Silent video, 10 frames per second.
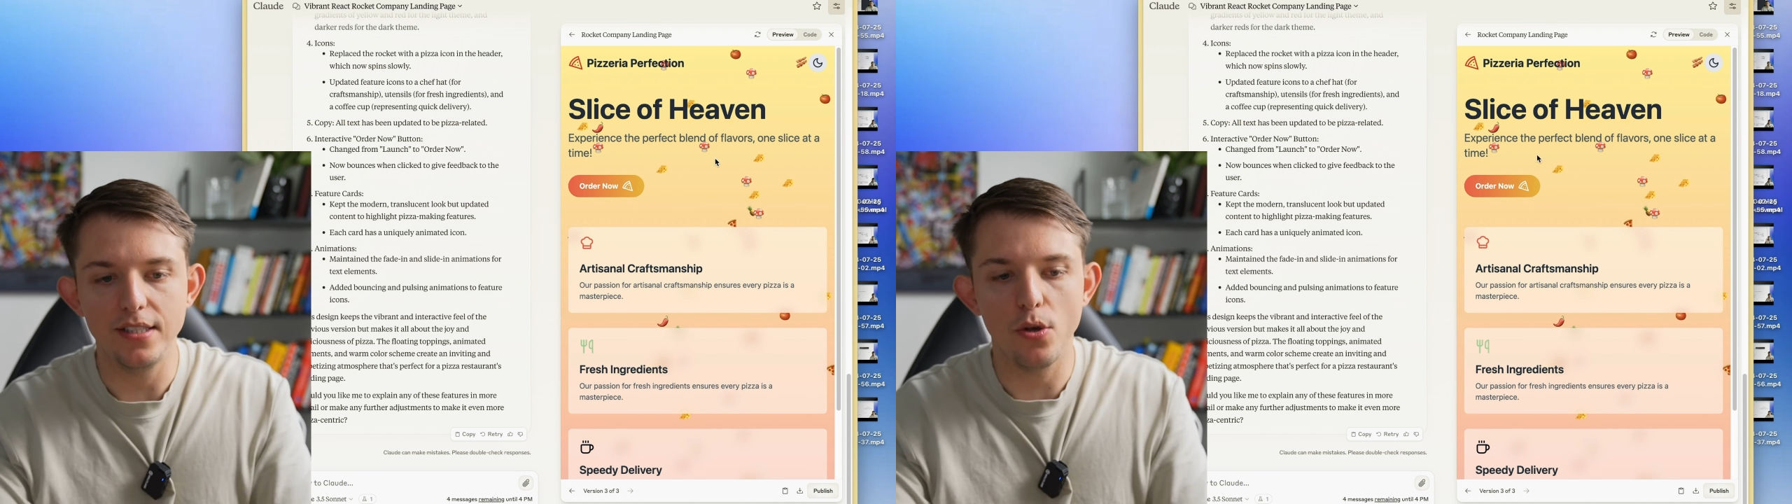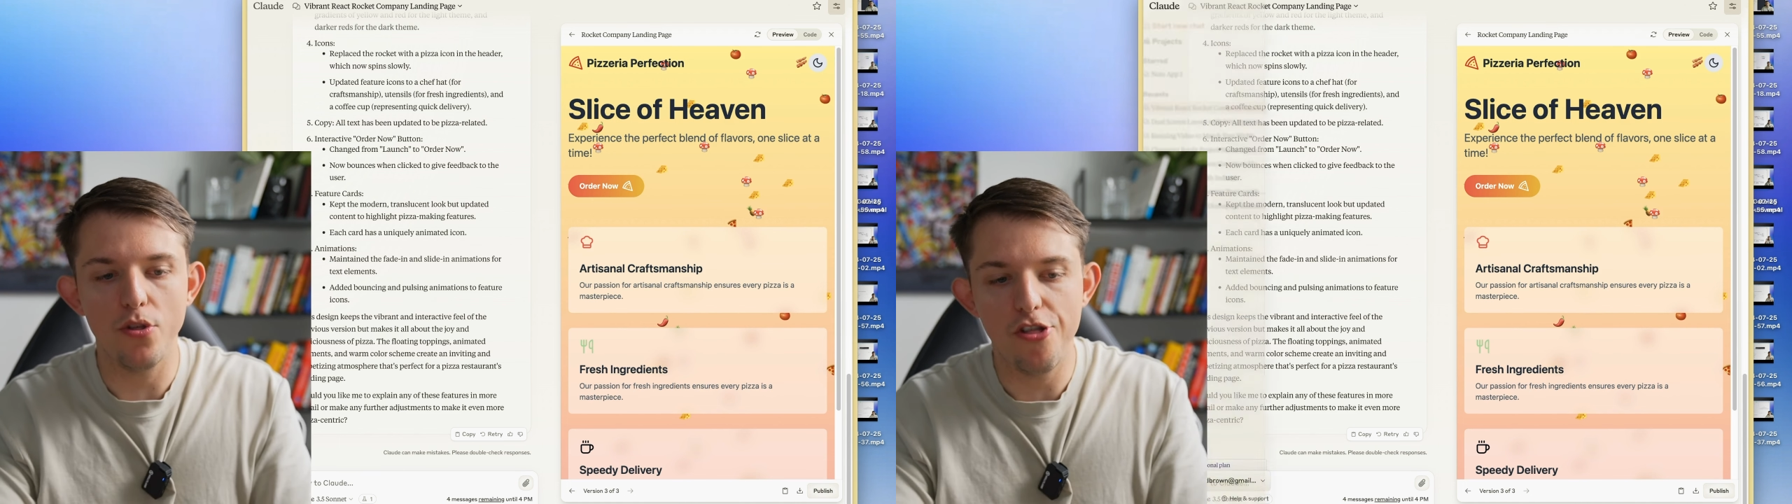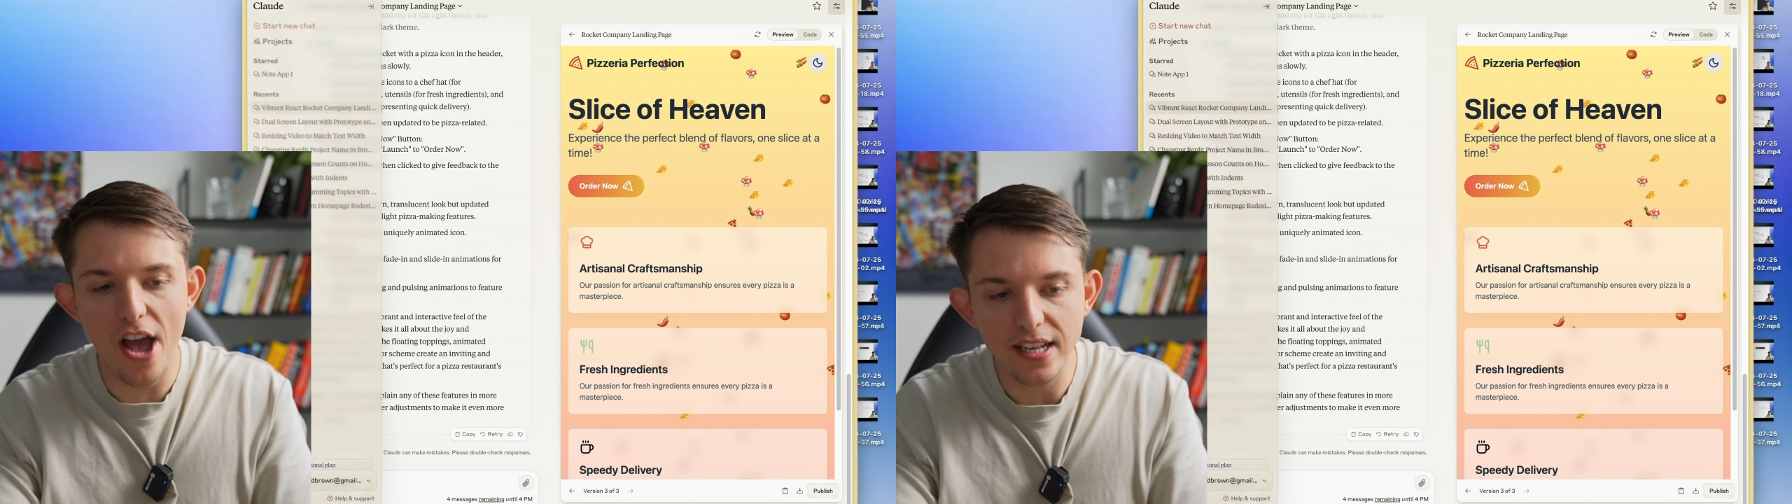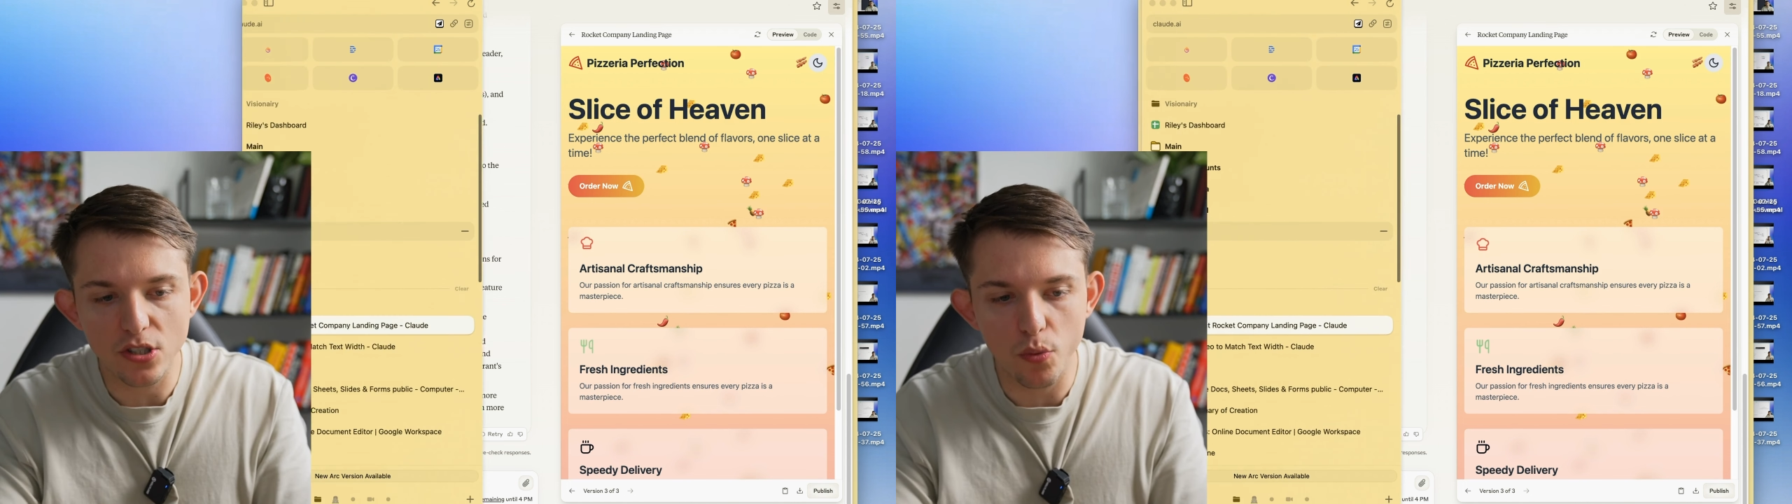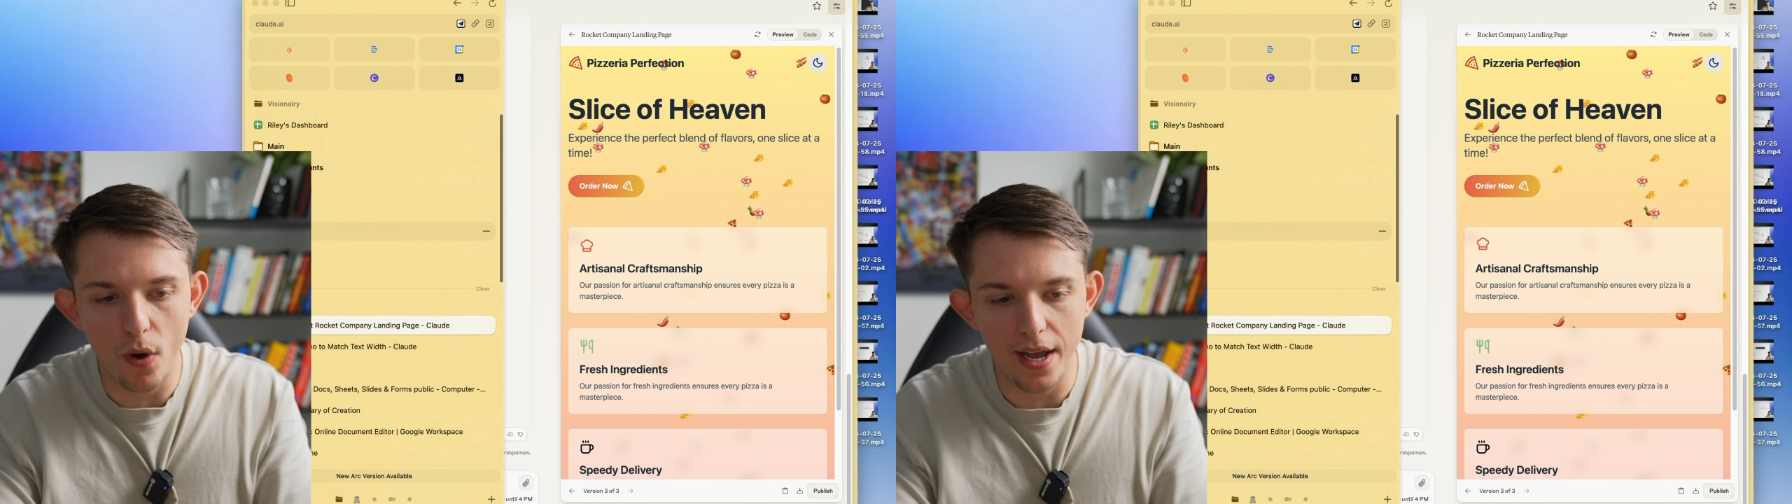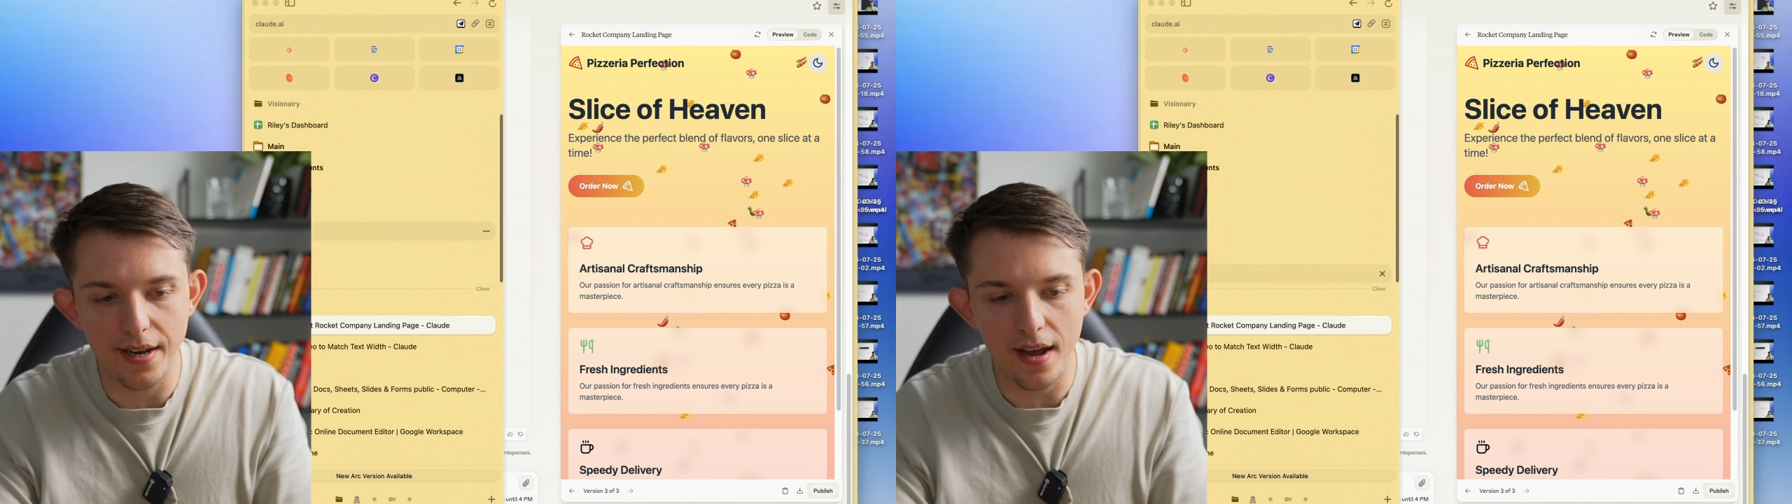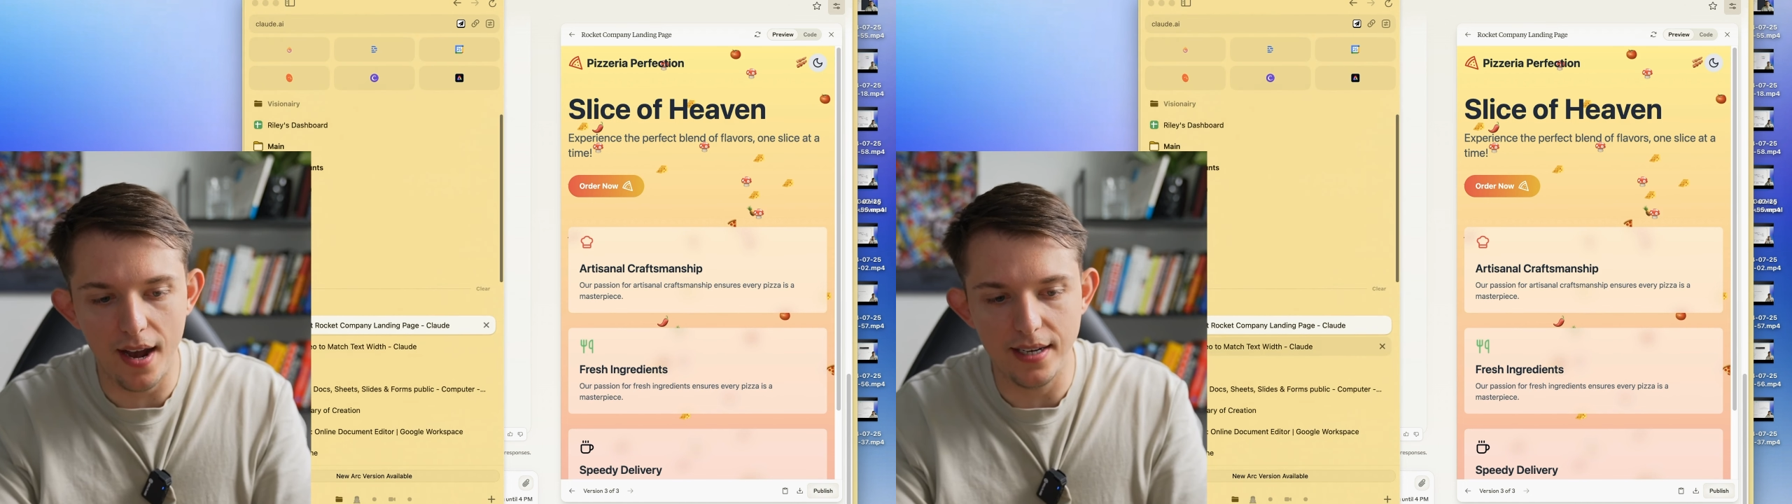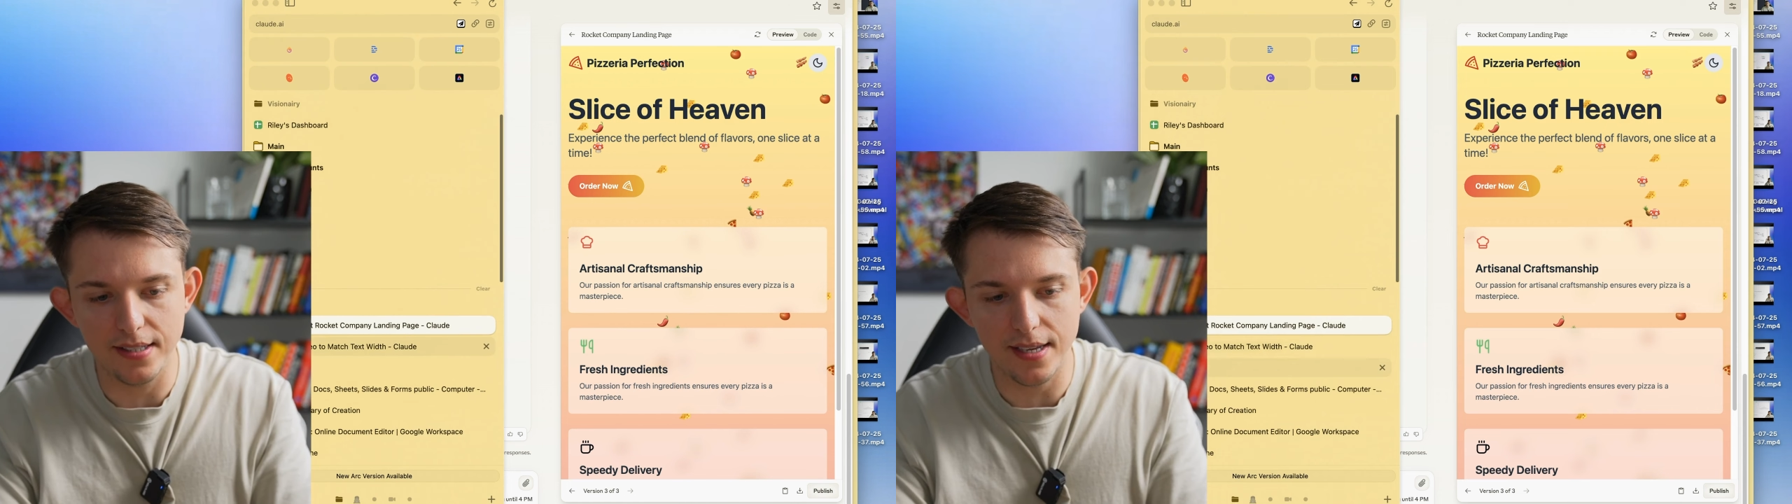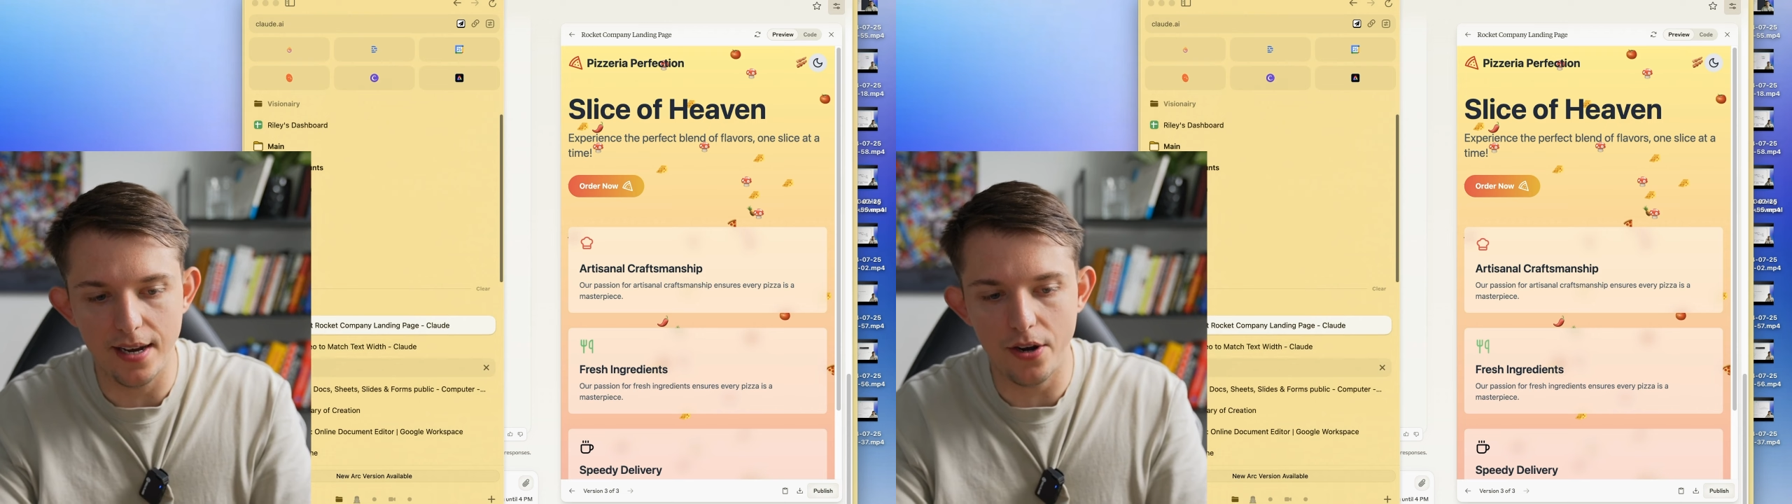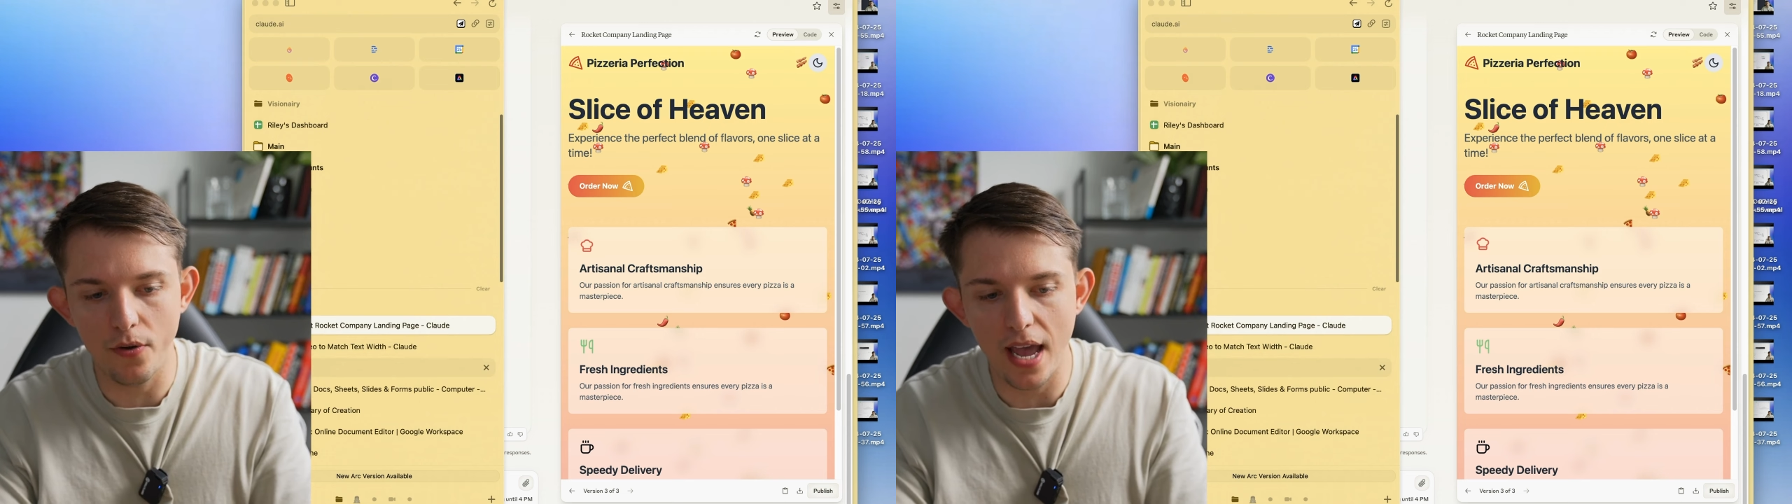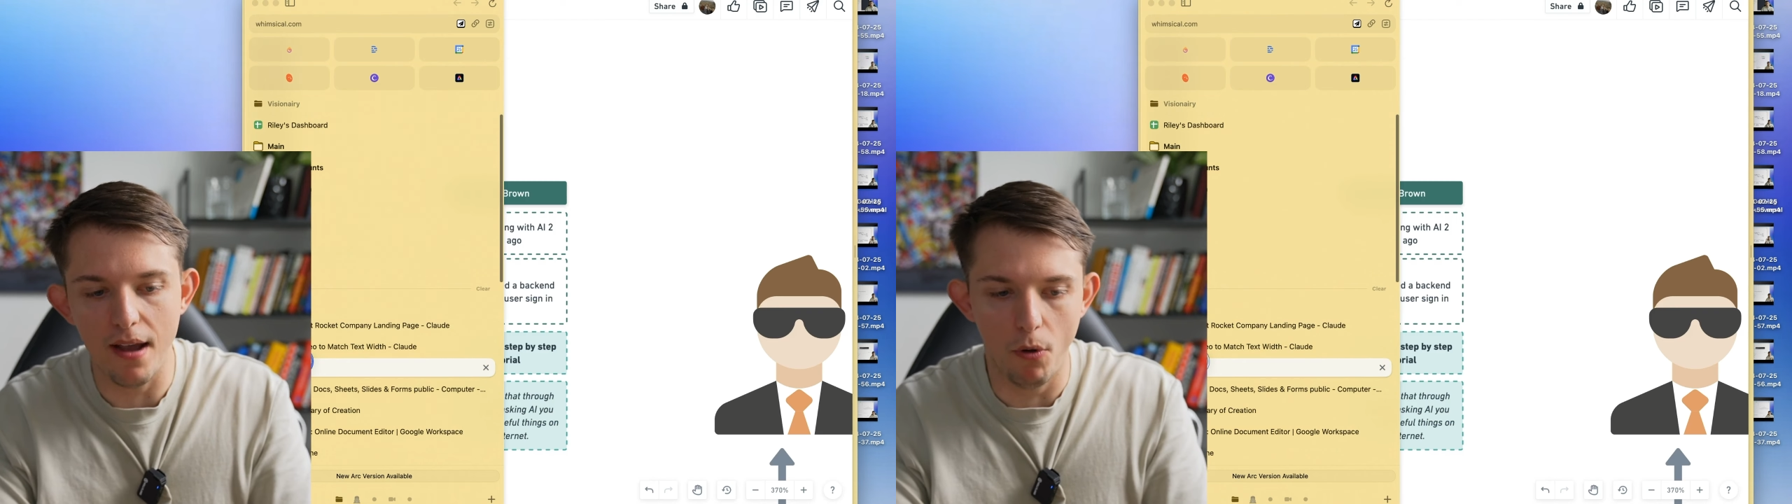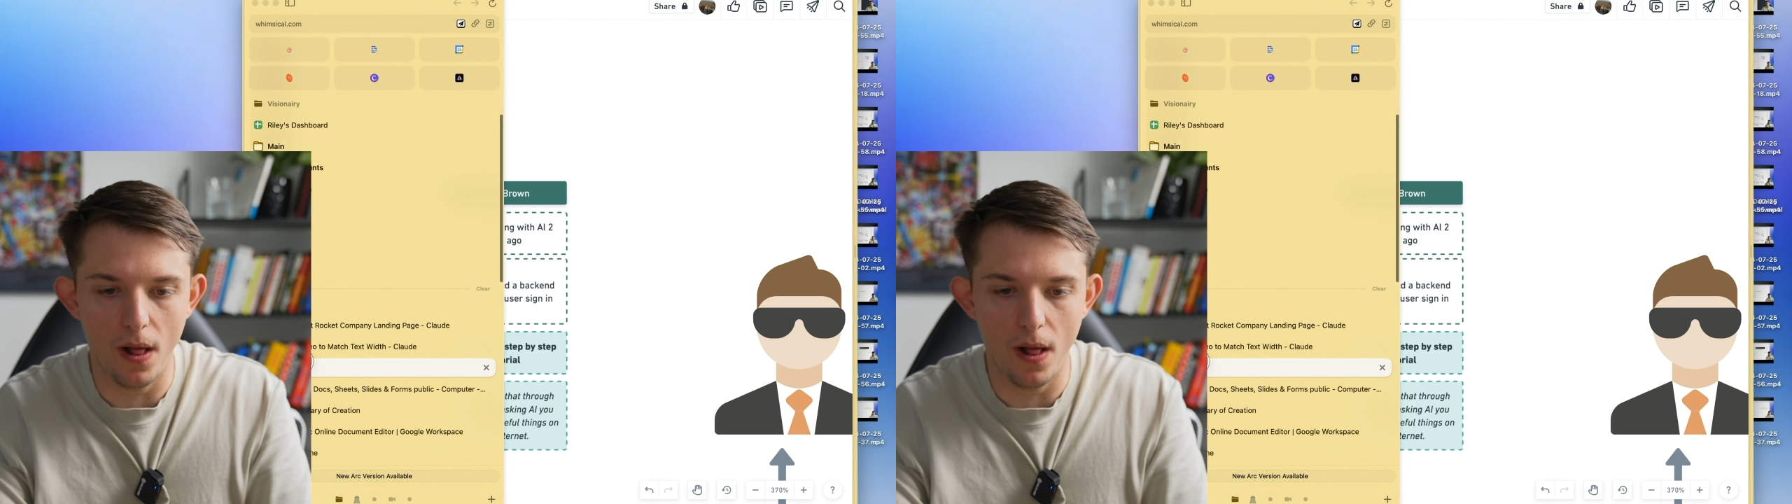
And so that's when I decided, okay,